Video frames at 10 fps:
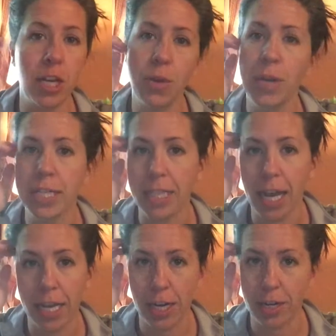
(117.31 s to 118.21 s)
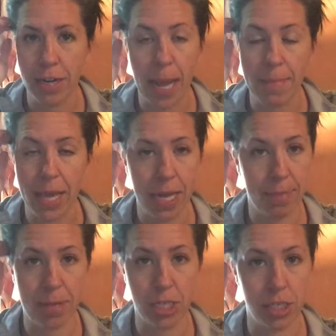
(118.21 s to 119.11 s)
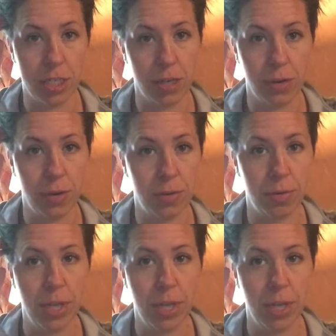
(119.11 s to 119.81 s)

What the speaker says: new gets hired, I make it a mission to,